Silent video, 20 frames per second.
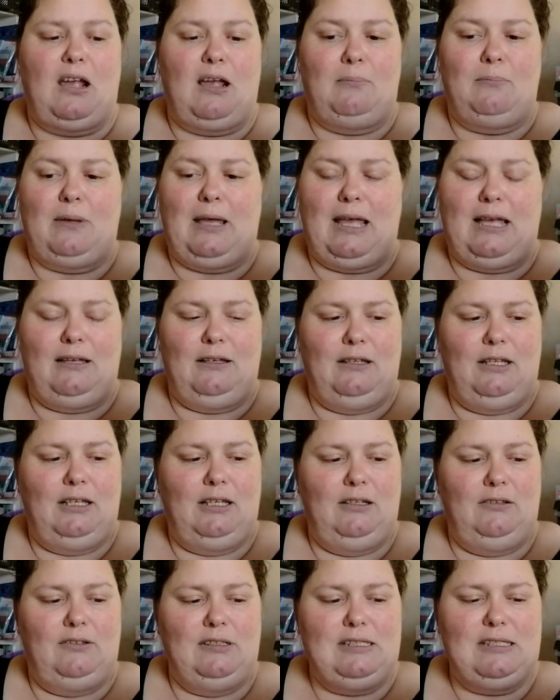on.
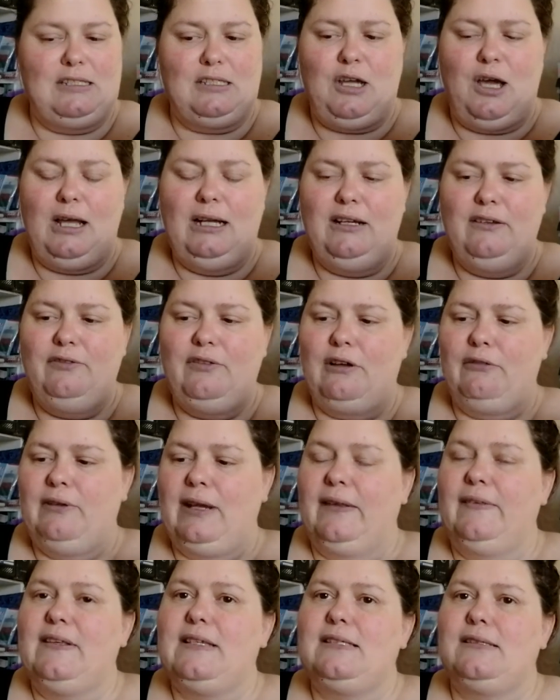This is kind of
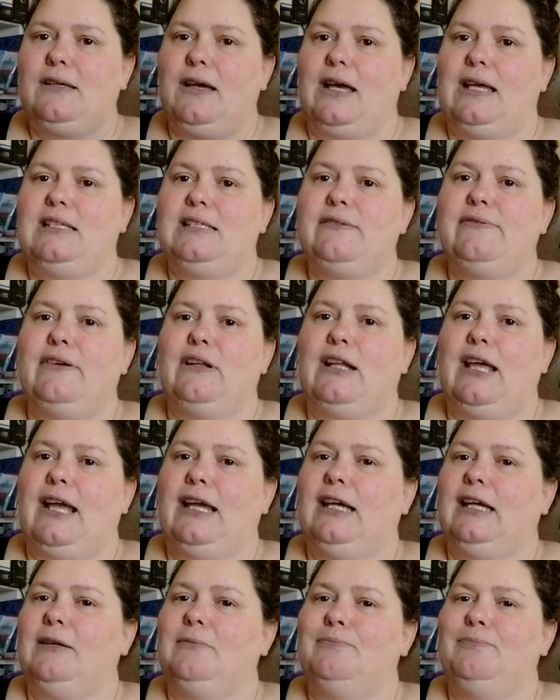around the size for
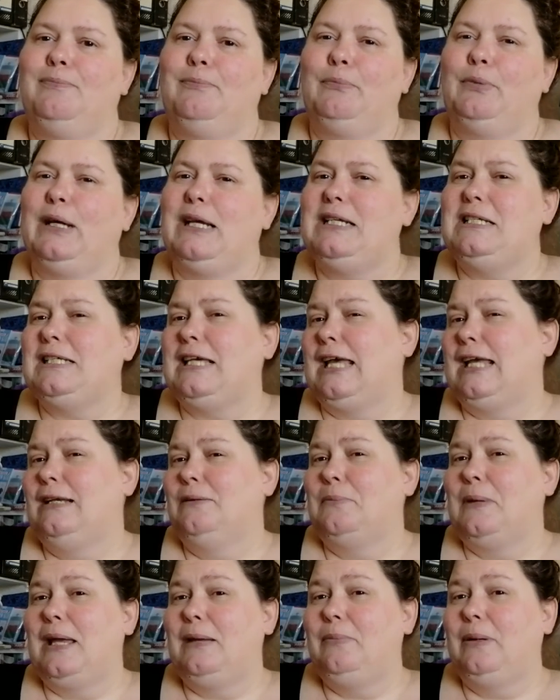like
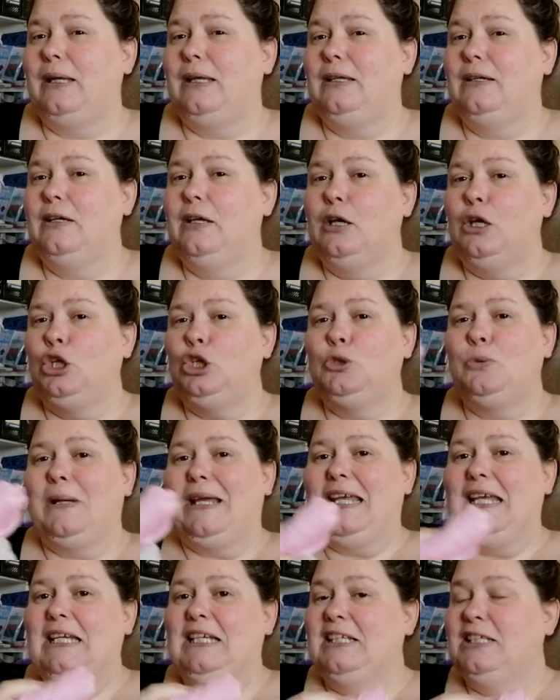preteen, maybe
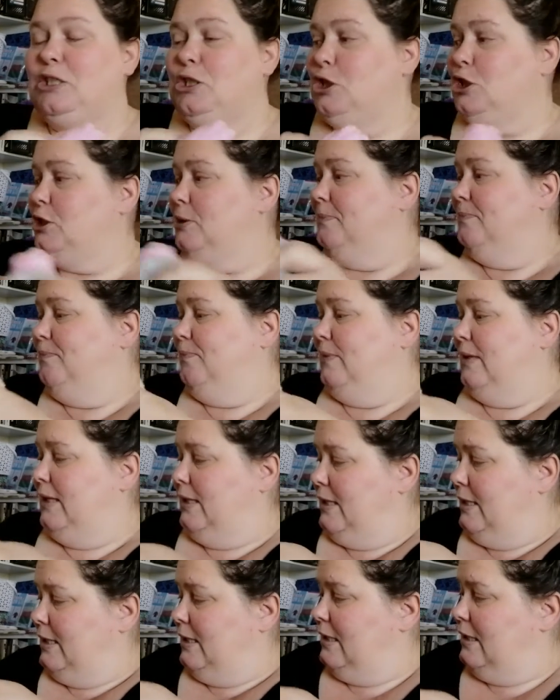tweenish,
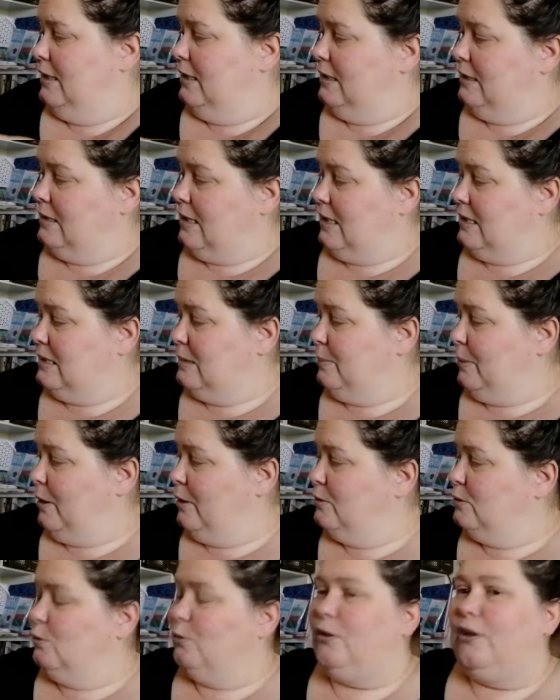I
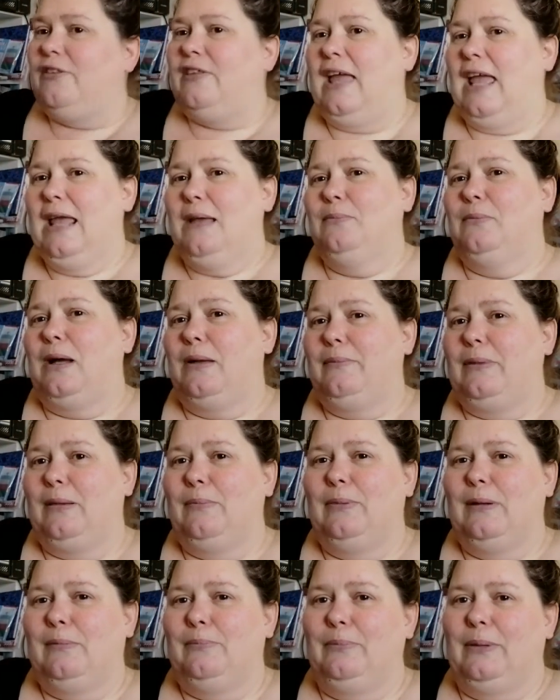suppose, although the hat might be
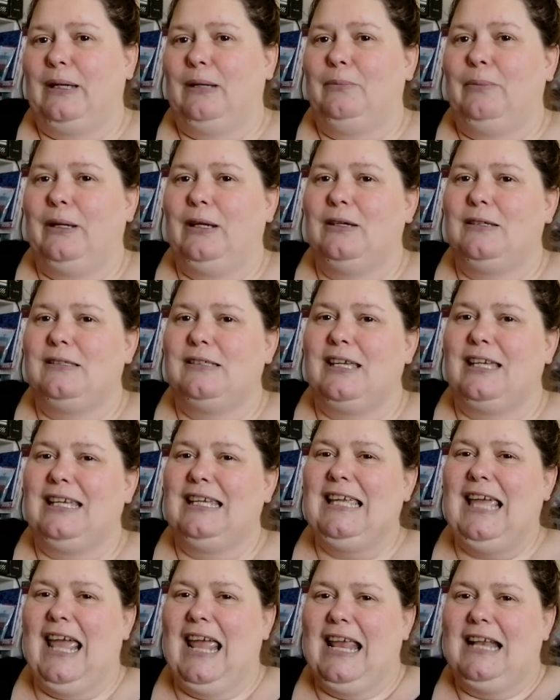a bit big because it
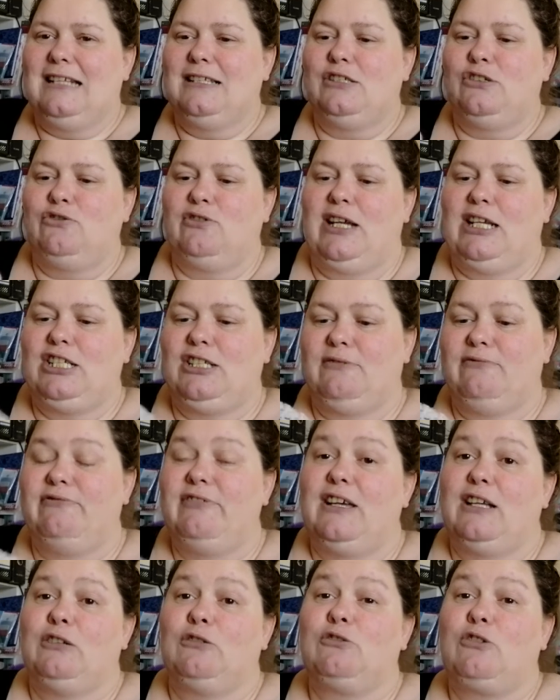can stretch and
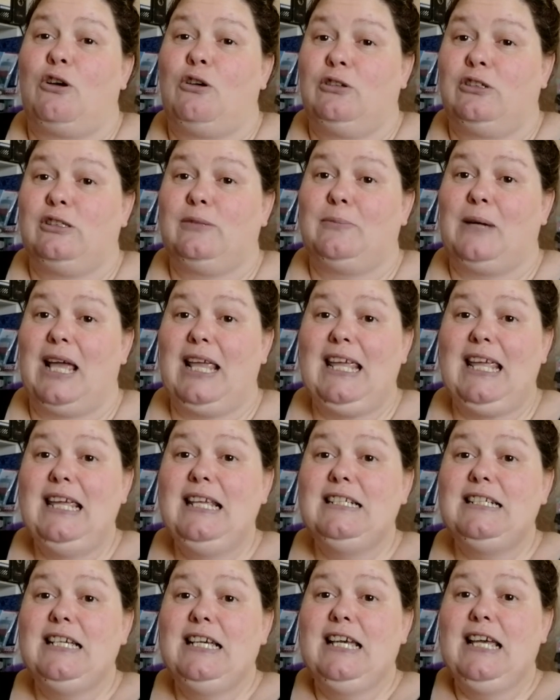fit onto my
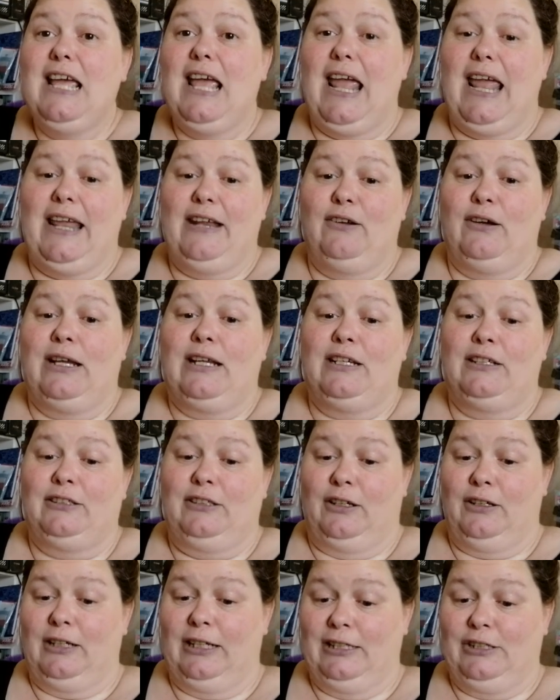head, and
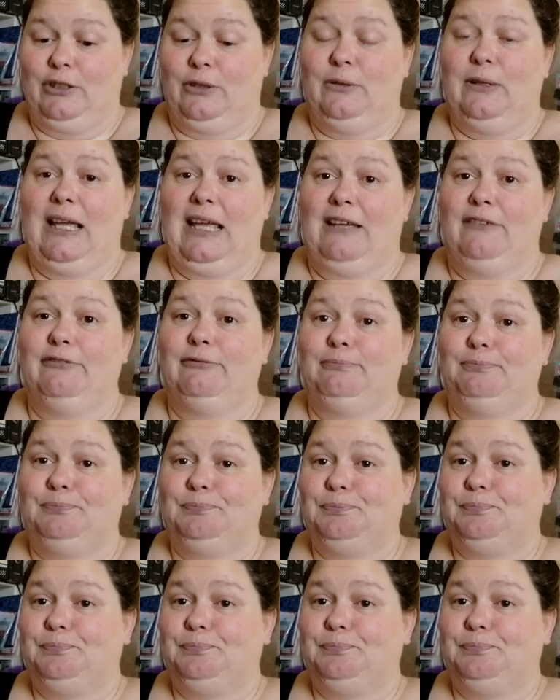I do have